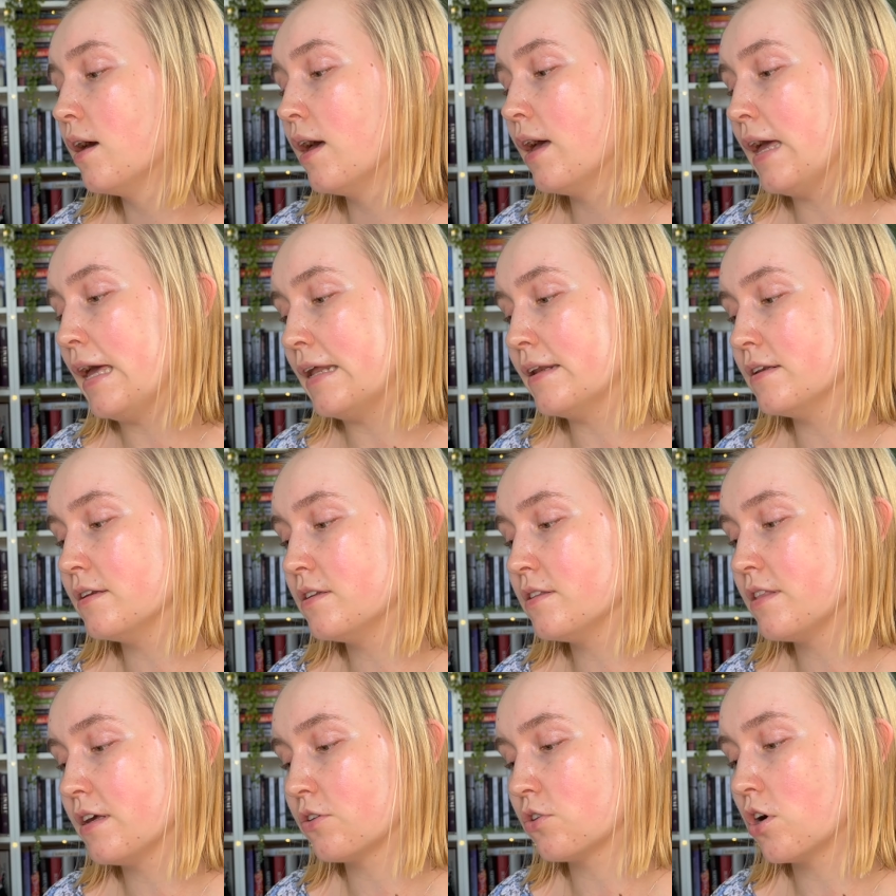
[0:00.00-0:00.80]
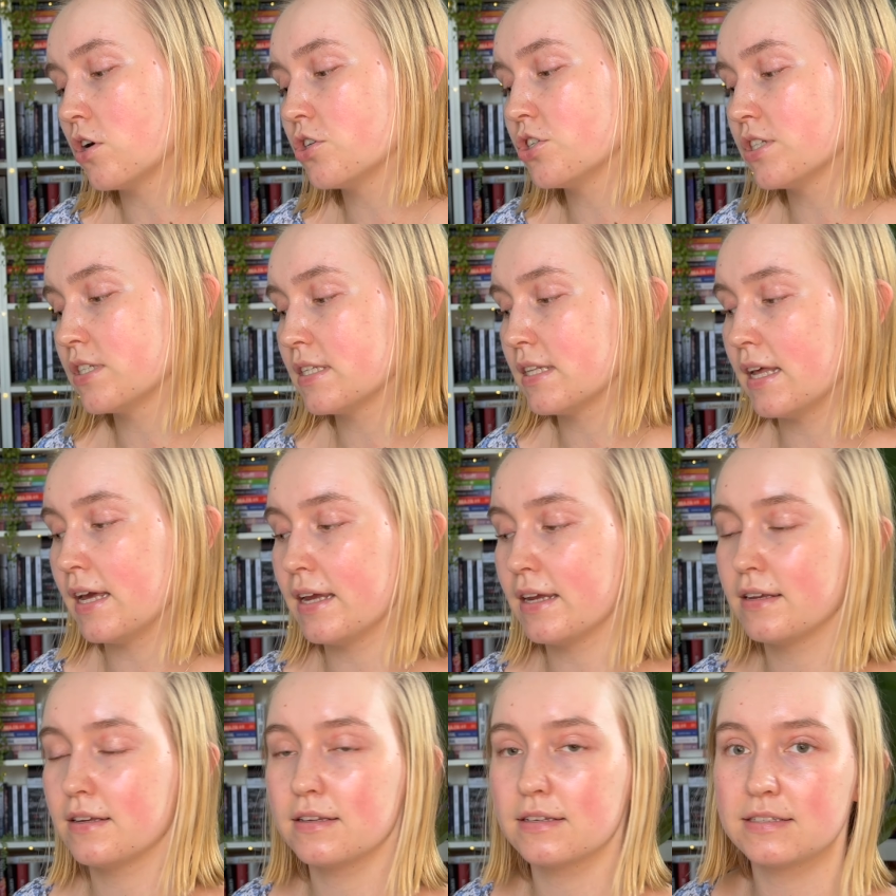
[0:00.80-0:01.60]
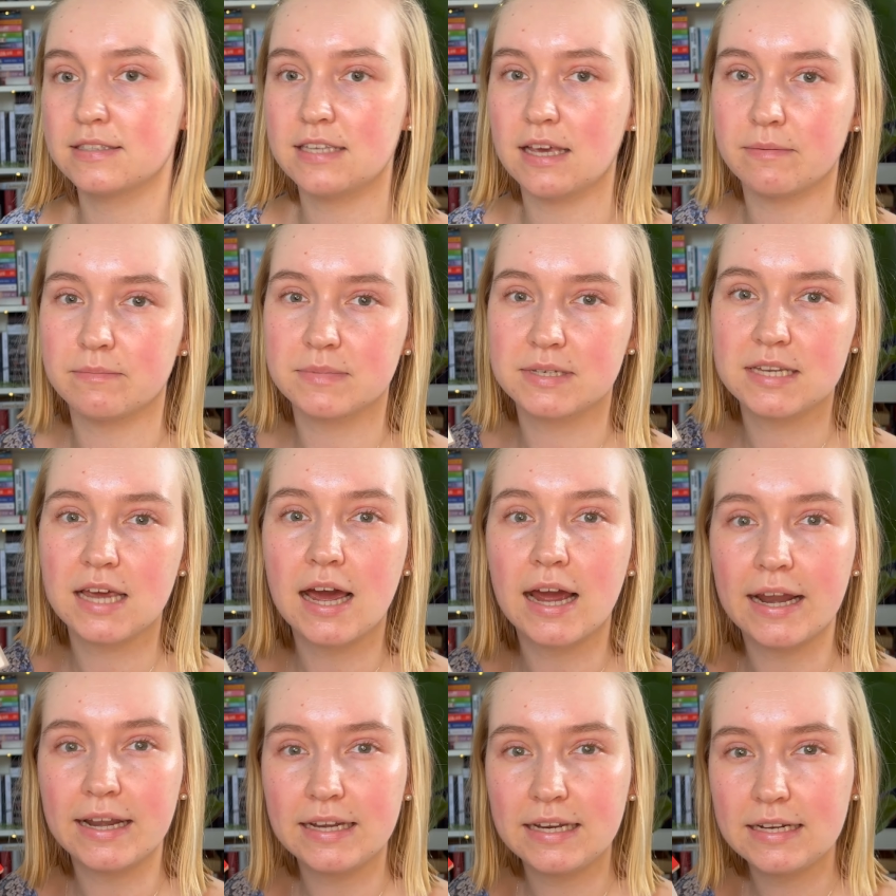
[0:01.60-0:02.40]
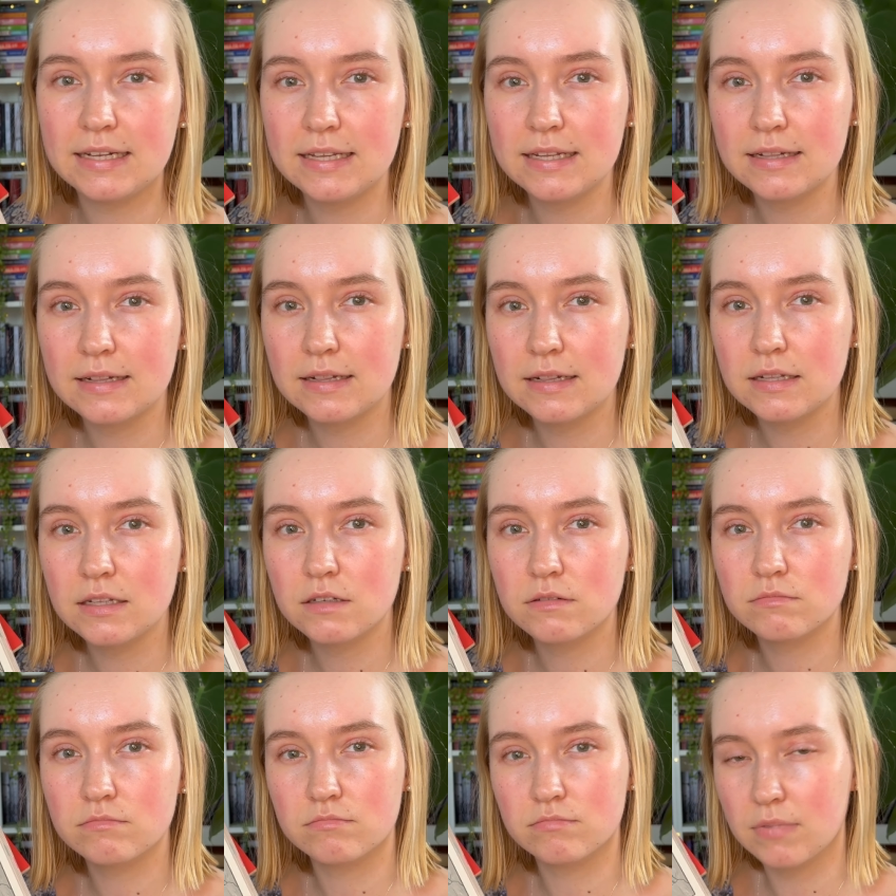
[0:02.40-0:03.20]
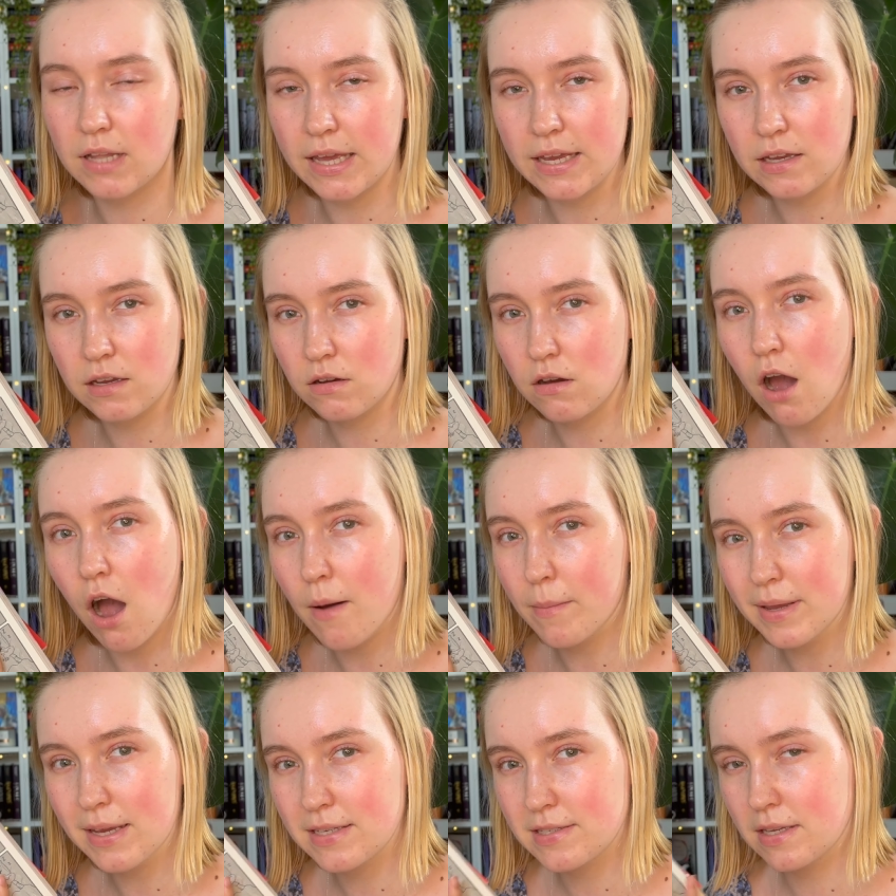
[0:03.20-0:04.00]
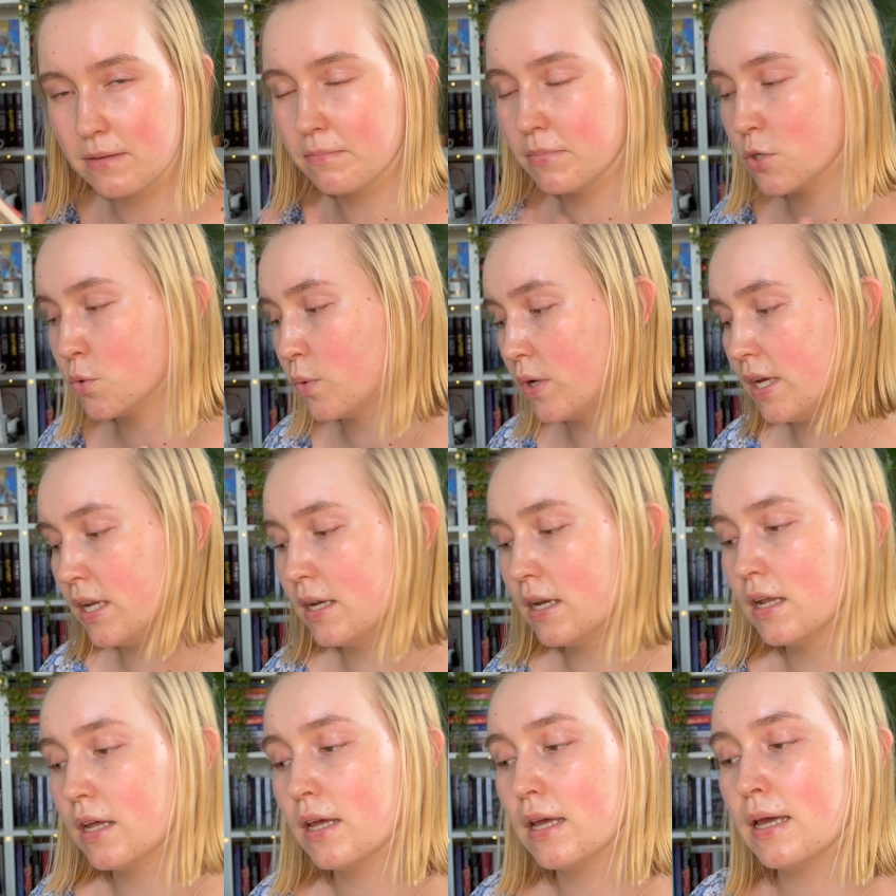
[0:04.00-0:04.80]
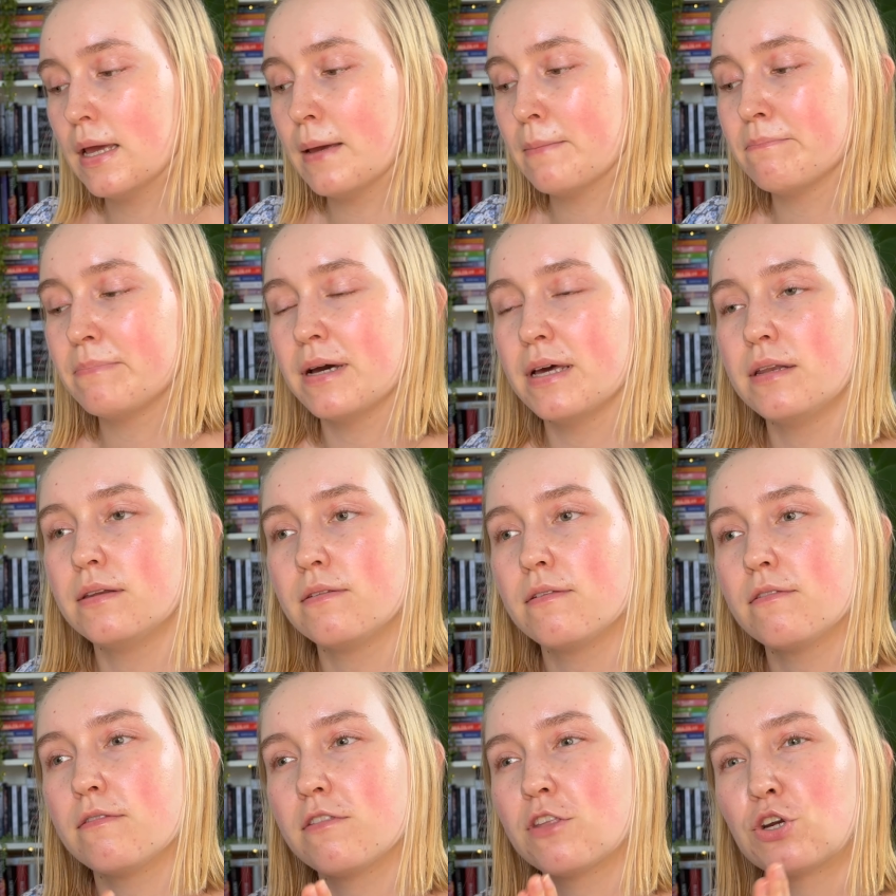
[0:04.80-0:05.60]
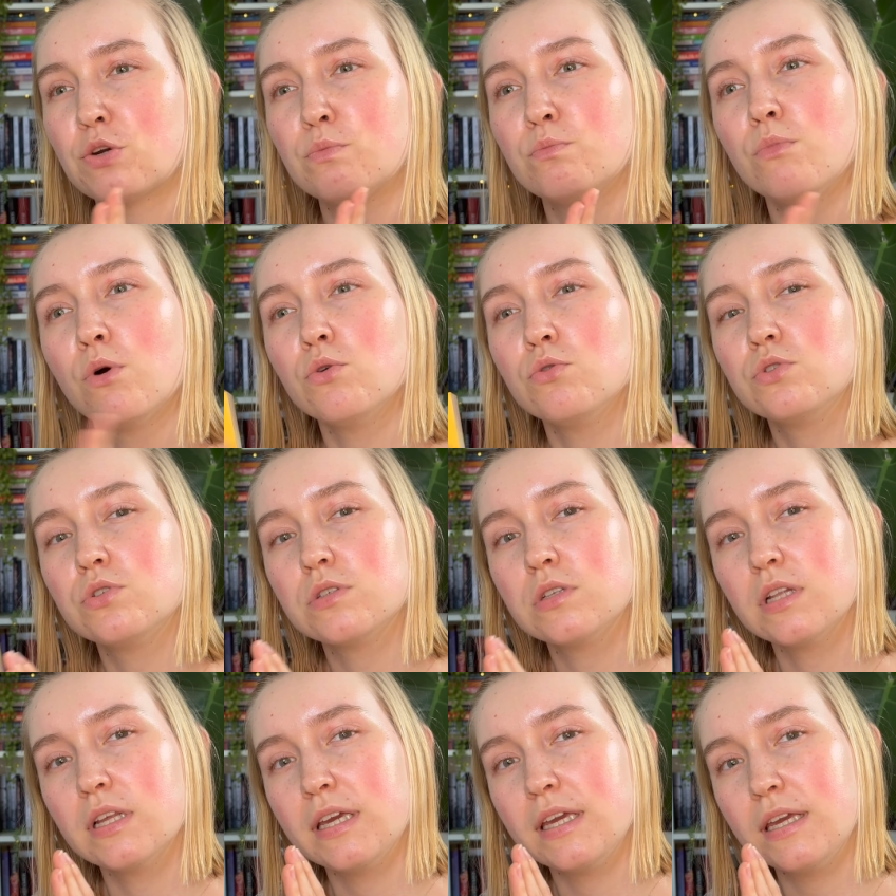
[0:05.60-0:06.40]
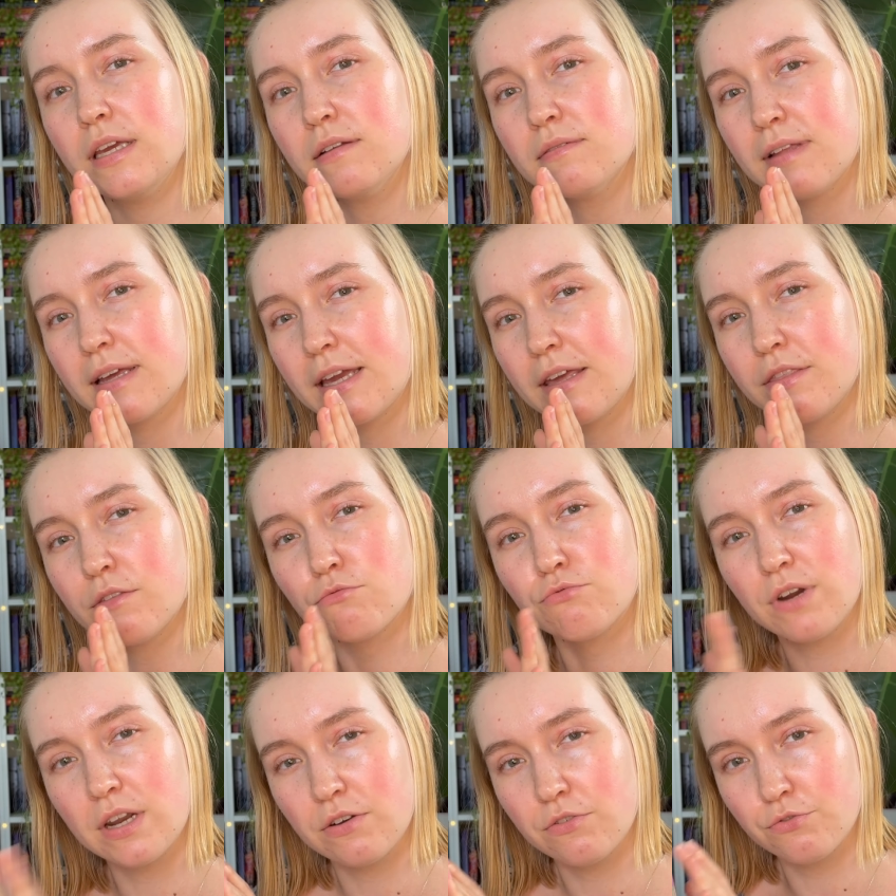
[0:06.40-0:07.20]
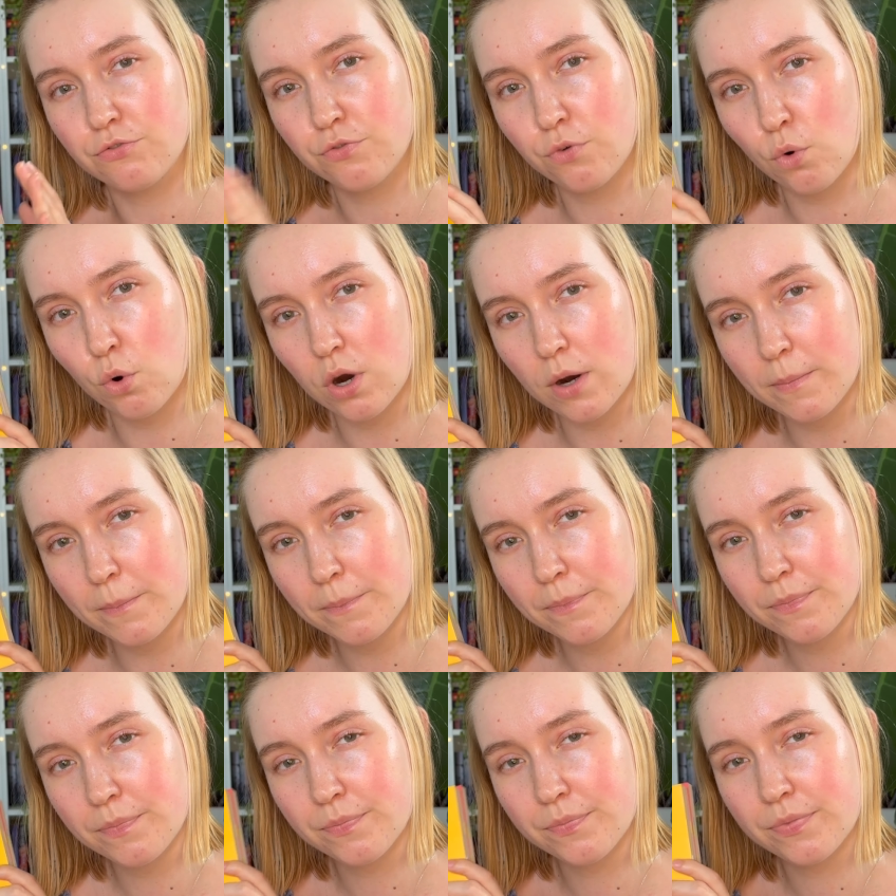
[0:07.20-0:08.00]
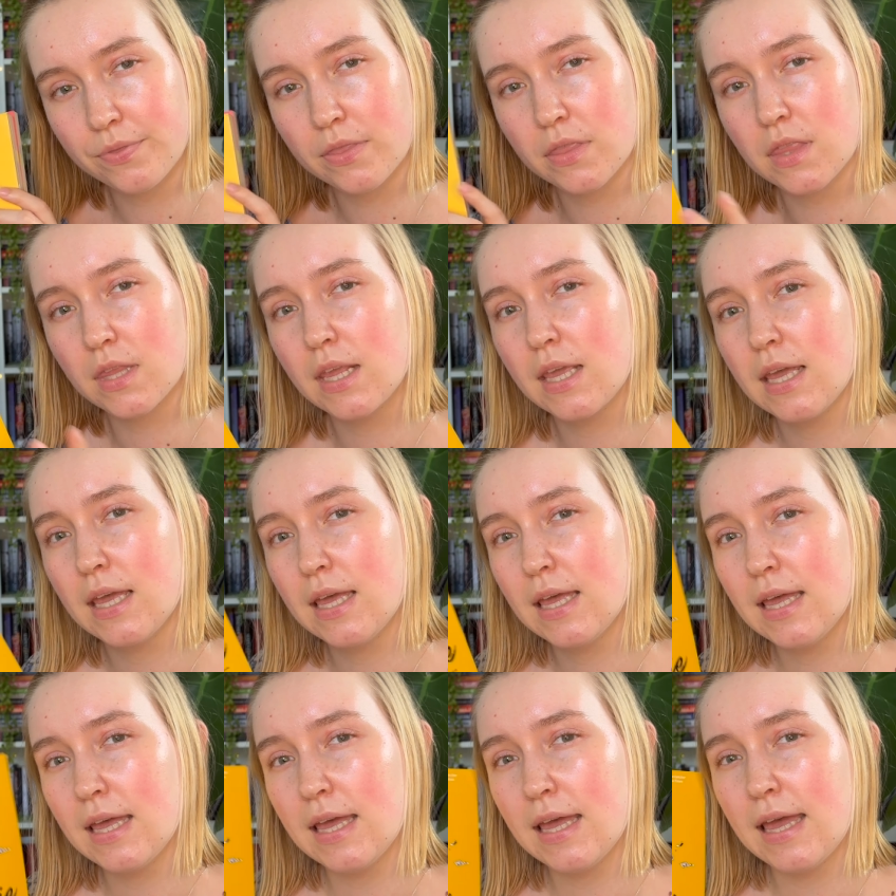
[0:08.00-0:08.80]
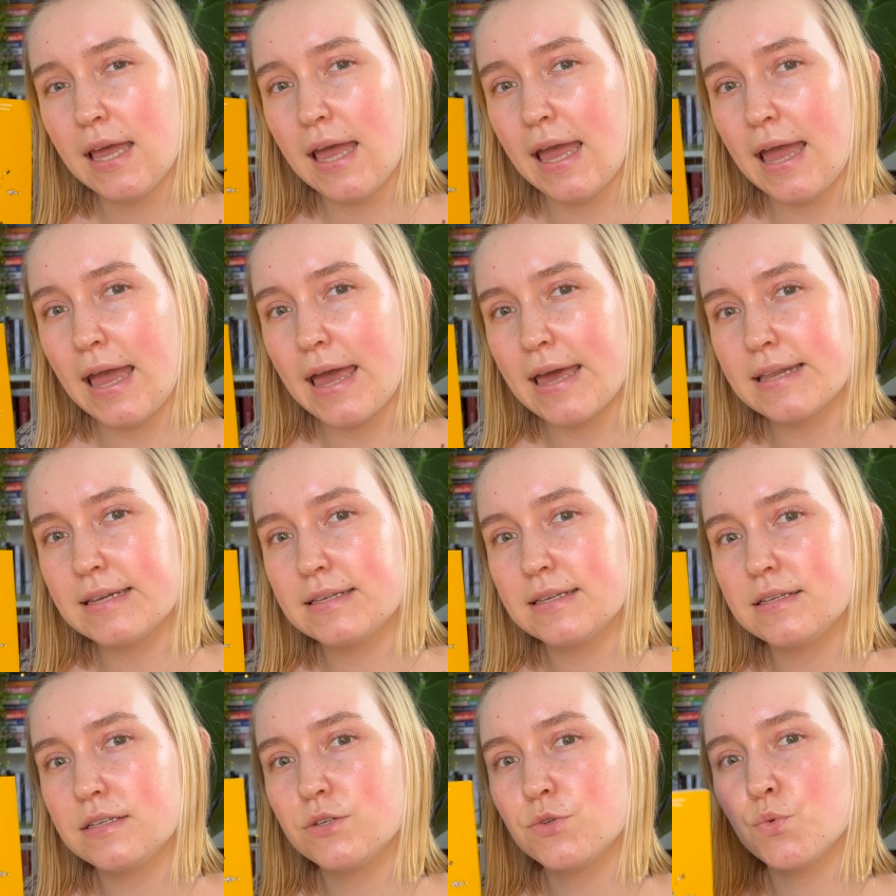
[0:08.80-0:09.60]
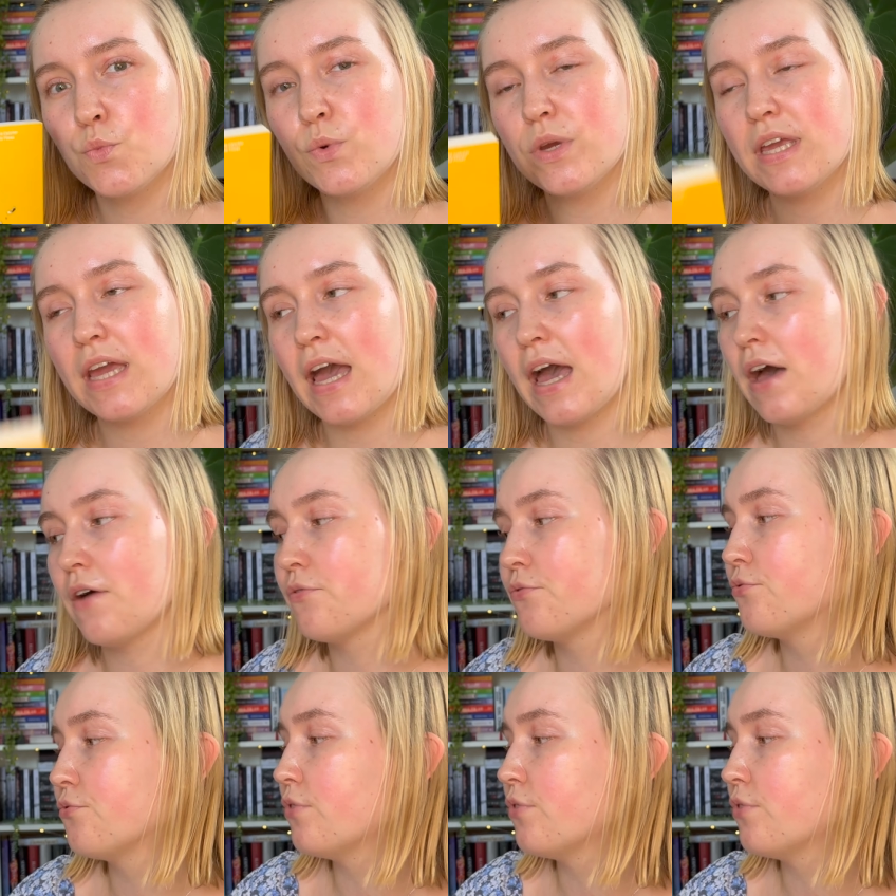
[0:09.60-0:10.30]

and there are just like some tiny little like comics in between, but they're mostly like in the written form. And we have